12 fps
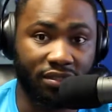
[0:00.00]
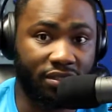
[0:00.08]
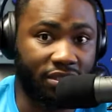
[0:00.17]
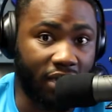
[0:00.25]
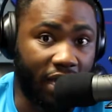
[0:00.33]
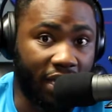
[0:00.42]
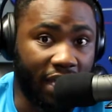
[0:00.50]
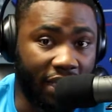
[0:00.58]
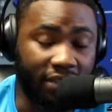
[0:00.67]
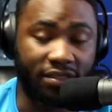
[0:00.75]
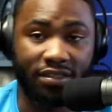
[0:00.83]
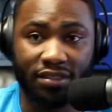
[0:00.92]
tight
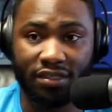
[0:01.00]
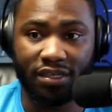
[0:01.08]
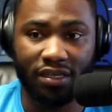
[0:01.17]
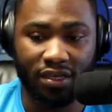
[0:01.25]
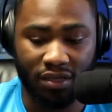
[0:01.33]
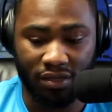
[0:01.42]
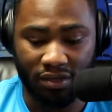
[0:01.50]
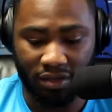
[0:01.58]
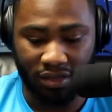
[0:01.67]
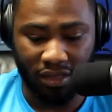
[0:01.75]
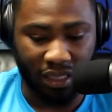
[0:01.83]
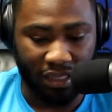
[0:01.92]
ends.
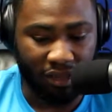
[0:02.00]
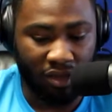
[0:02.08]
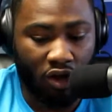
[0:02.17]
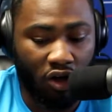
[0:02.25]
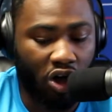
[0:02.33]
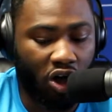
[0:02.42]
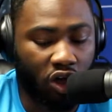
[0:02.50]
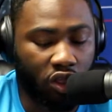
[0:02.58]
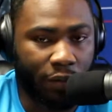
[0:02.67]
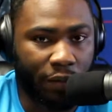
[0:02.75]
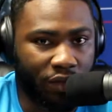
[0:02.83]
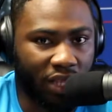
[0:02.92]
Like all the
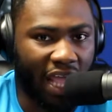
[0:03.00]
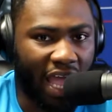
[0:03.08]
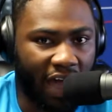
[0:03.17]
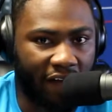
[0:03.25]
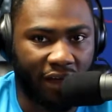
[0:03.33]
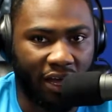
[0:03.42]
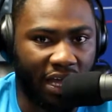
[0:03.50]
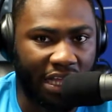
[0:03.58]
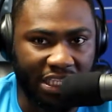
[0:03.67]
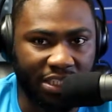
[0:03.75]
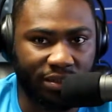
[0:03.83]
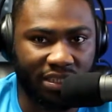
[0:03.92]
people they have at
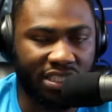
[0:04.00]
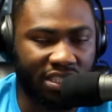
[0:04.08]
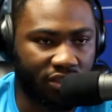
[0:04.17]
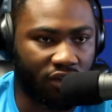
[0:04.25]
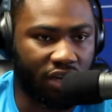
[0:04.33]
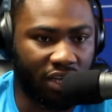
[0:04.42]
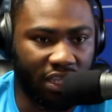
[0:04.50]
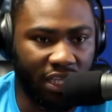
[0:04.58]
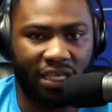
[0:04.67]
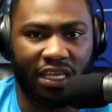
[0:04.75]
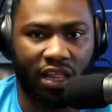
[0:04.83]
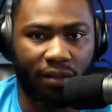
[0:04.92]
these positions are
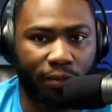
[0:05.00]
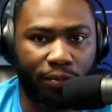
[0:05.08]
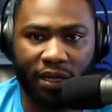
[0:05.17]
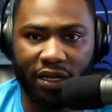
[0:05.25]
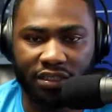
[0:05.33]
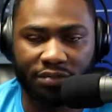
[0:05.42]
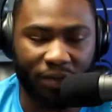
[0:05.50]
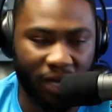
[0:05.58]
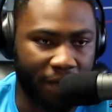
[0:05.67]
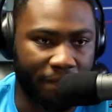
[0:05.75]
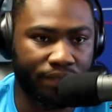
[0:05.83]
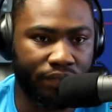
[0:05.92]
elite caliber players.
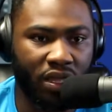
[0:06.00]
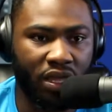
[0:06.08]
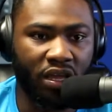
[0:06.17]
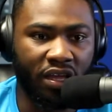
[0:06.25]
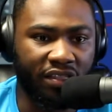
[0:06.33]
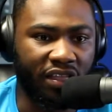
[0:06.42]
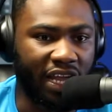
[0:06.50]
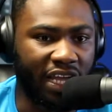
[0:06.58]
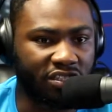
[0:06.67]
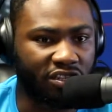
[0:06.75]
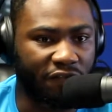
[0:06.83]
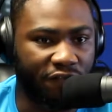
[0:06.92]
But the
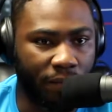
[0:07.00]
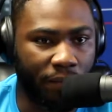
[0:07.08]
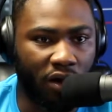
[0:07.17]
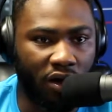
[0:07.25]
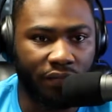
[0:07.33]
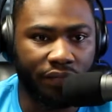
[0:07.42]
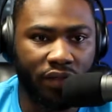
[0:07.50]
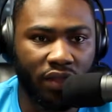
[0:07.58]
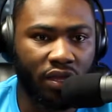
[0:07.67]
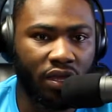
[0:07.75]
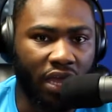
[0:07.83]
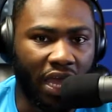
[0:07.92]
nature of football
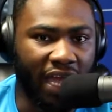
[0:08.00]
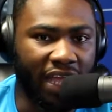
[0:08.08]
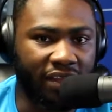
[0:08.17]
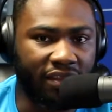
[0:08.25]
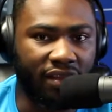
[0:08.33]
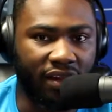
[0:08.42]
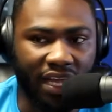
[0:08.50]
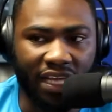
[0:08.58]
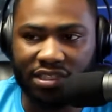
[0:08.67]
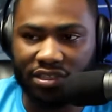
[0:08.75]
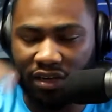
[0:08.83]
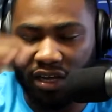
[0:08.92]
and the
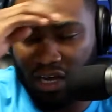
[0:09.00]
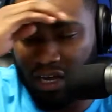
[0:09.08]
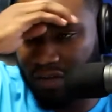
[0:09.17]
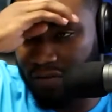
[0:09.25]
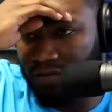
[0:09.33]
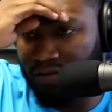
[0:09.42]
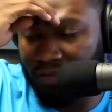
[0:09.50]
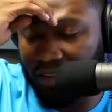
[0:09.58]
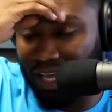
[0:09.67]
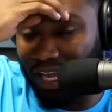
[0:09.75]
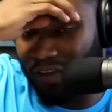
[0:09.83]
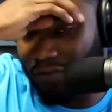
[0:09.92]
nature of
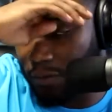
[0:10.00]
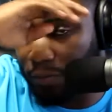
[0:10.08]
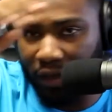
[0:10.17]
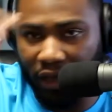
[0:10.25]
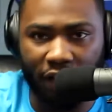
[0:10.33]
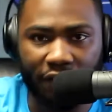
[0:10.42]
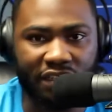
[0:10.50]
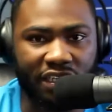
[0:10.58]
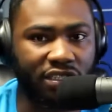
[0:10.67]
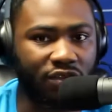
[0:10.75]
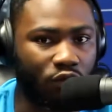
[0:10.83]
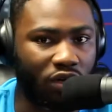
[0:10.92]
the NFL playoffs,
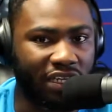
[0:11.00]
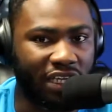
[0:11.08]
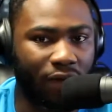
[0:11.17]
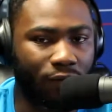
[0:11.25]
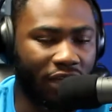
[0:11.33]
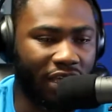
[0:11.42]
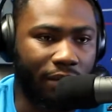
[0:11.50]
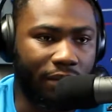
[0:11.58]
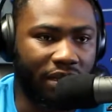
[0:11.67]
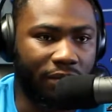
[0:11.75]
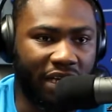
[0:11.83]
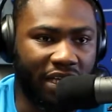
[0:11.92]
it's a one game
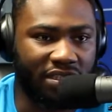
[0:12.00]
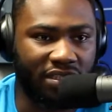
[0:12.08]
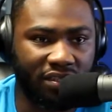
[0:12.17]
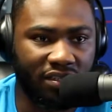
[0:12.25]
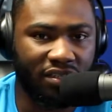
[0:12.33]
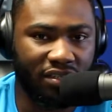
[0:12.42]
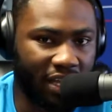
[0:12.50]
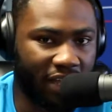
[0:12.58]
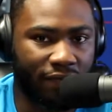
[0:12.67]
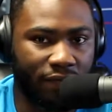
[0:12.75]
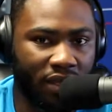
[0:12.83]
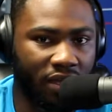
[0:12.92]
elimination. Like
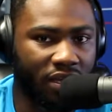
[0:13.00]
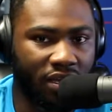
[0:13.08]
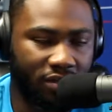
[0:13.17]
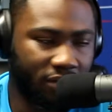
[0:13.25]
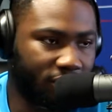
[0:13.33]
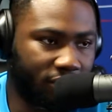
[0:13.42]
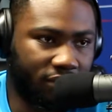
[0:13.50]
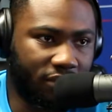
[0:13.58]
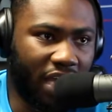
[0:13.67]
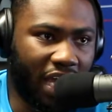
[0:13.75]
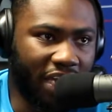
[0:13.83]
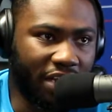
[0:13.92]

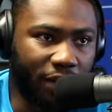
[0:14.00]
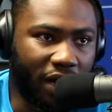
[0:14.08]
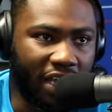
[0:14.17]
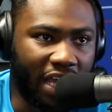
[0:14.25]
anybody